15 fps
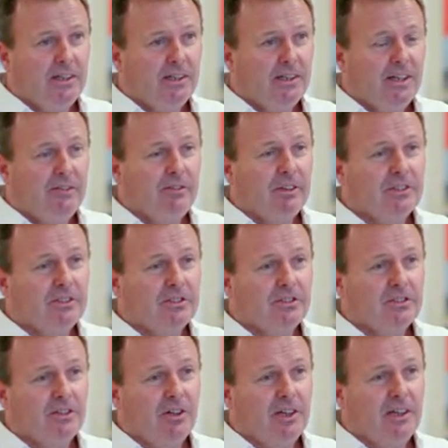Aviation
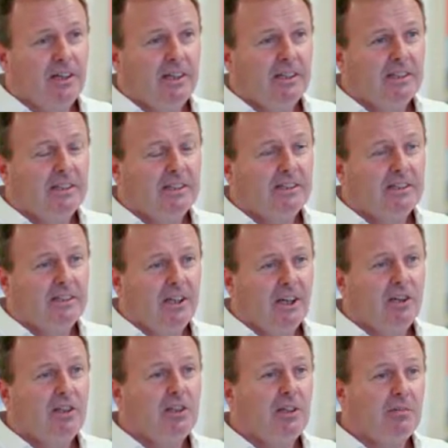Australia is the
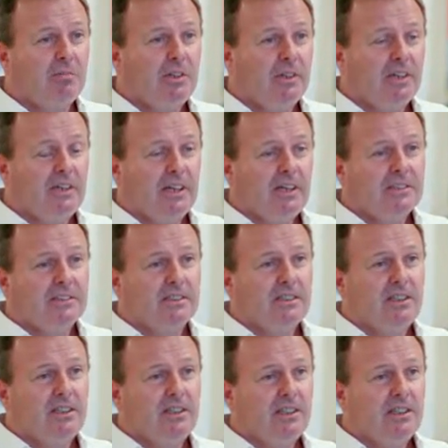only company that has
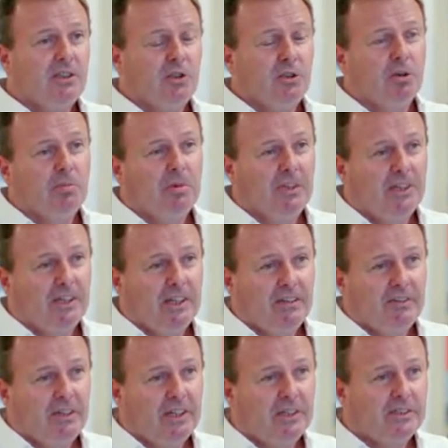the European
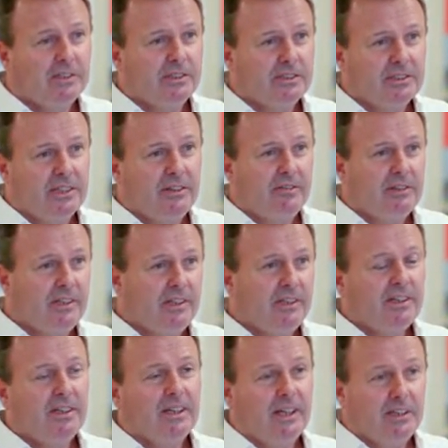Aviation Safety
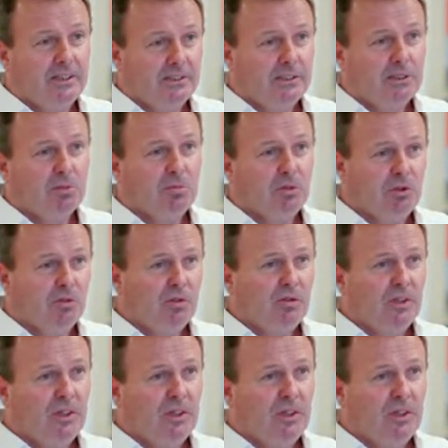Agency approval.